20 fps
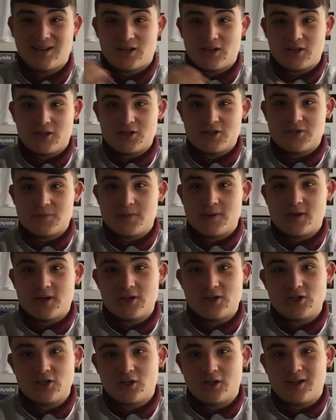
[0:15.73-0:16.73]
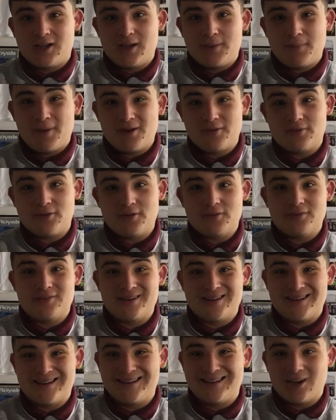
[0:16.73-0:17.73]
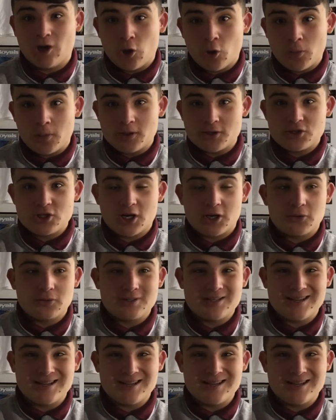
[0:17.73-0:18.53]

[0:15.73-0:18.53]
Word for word: guys, it's me, uh, Charlie here, back for another video here on the channel.